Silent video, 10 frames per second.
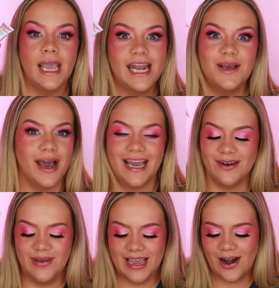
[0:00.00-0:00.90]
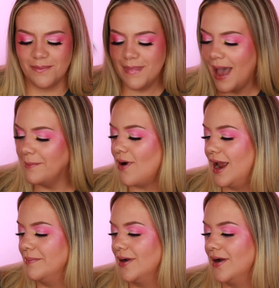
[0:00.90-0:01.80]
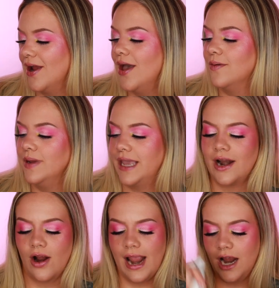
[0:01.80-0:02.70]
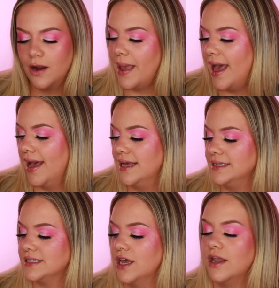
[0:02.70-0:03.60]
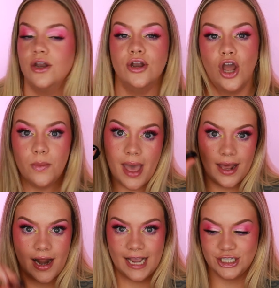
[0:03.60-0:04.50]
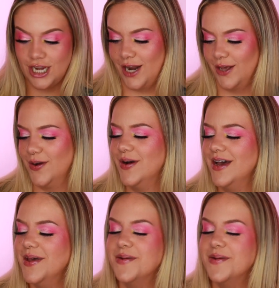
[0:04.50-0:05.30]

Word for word: Anyway, we got our matte primer, we got our hair mask, Nomad eyeshadow,